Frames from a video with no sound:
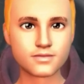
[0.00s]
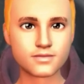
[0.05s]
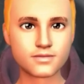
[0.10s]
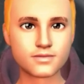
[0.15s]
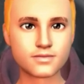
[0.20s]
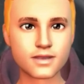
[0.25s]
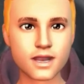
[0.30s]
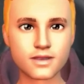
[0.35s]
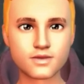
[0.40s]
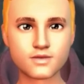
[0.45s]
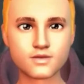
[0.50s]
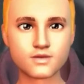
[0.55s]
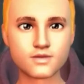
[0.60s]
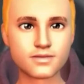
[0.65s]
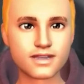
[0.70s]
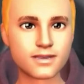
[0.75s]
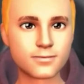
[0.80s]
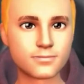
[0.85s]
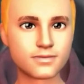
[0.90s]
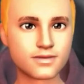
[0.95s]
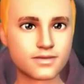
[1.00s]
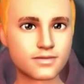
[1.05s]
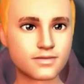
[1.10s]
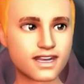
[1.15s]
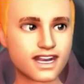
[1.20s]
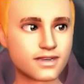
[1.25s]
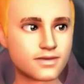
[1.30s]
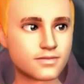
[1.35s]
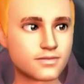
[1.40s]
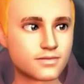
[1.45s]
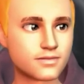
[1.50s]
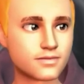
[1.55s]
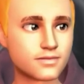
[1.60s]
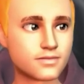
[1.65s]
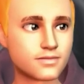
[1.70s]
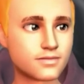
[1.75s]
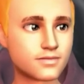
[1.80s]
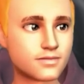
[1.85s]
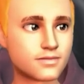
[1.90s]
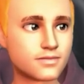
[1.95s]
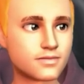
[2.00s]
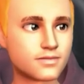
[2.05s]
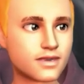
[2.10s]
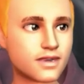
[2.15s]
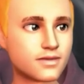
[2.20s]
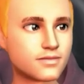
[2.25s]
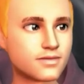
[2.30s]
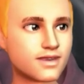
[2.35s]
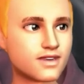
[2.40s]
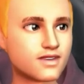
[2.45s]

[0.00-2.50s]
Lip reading: I'm going to select this texture,